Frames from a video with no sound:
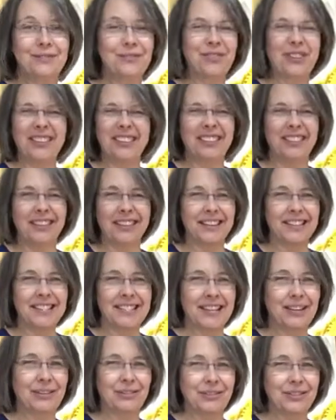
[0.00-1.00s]
funny
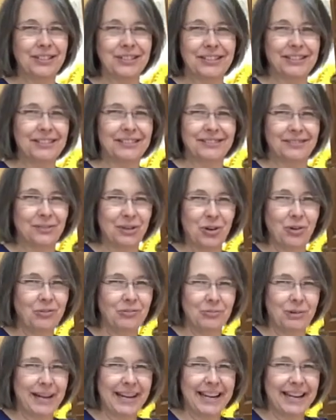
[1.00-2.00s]
things out in the wrong
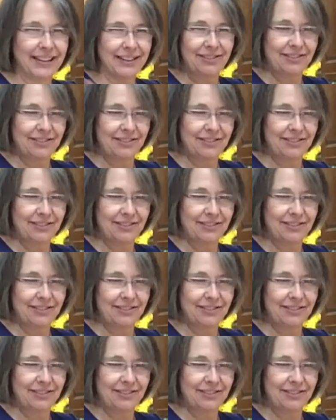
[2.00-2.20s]
way,